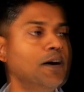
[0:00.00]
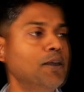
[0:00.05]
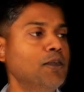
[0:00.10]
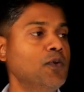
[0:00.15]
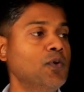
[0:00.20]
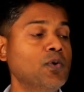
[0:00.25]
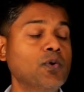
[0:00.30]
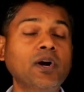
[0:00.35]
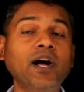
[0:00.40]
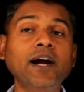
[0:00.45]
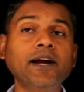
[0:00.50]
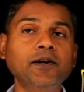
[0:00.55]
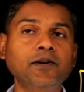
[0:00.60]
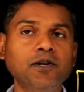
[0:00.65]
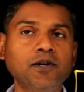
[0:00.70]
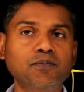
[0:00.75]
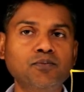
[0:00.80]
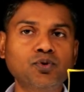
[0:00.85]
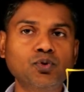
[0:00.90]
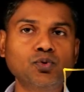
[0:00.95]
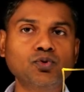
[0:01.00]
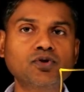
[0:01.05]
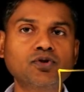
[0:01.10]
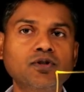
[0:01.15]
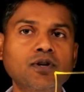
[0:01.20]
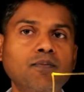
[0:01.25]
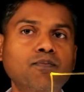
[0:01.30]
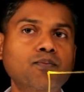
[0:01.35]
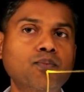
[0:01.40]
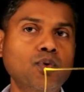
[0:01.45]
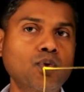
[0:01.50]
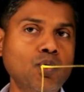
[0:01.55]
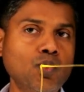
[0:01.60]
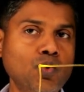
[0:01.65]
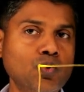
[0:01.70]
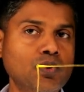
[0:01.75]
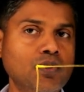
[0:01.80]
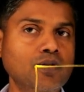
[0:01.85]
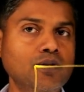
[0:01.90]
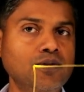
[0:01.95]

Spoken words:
write-up to support